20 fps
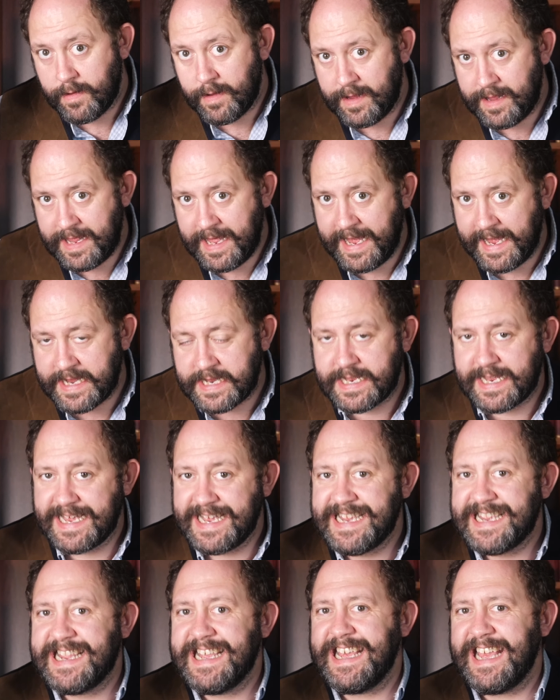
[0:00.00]
This
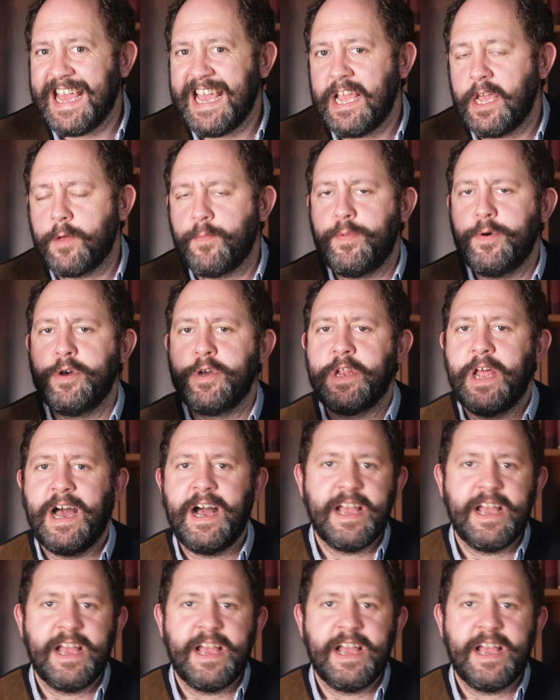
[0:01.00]
is the Inkbird